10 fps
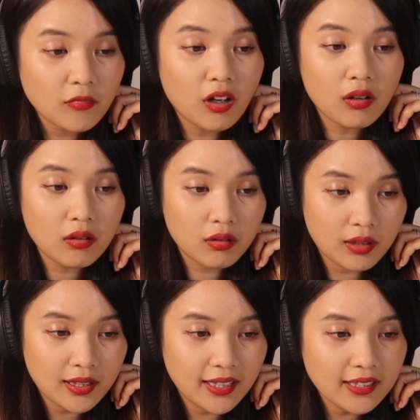Oh,
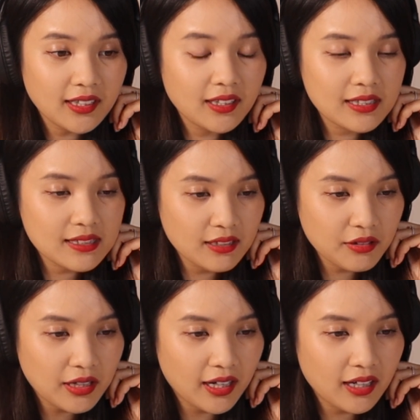I like this.
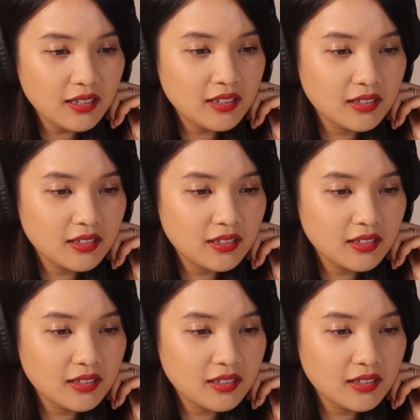Okay.